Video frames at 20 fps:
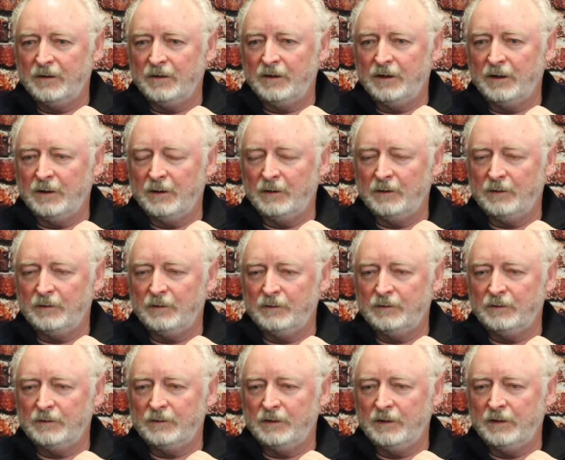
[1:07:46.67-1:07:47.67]
uh,
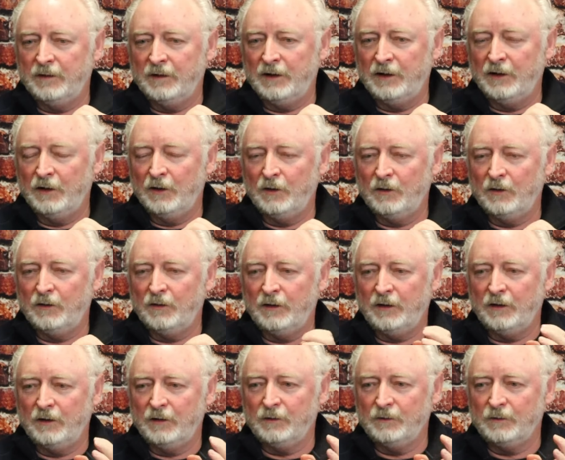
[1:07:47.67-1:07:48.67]
you know,
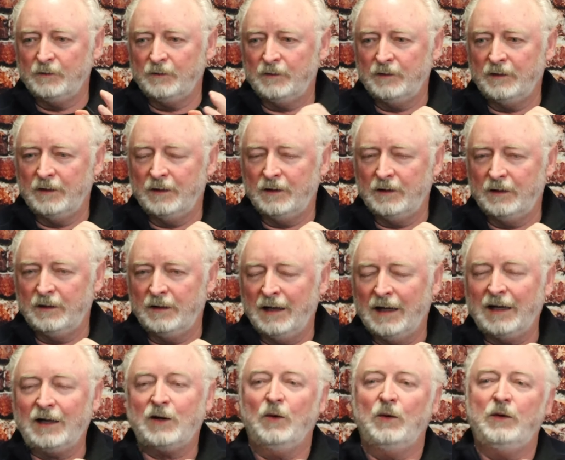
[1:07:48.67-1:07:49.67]
they're
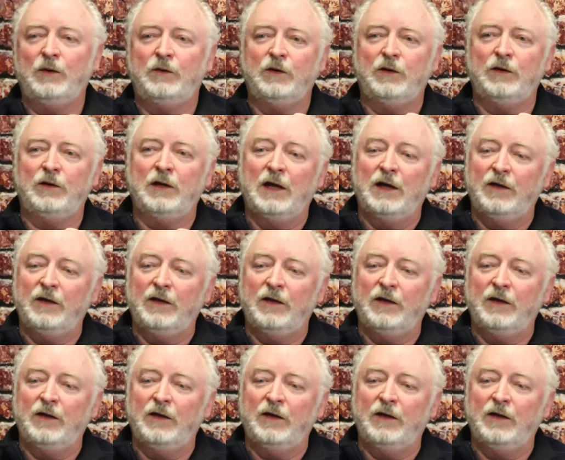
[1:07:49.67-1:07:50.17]
not going to,